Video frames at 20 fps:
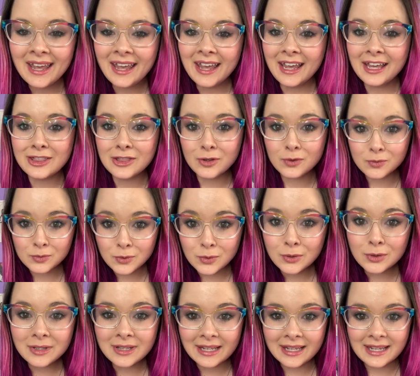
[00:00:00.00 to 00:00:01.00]
And the
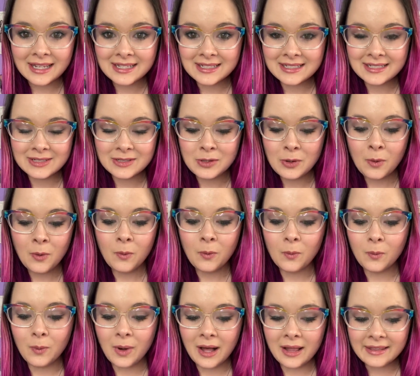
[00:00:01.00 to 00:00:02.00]
rule is,
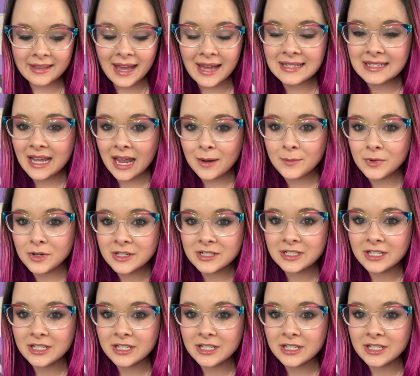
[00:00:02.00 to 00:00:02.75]
while that timer is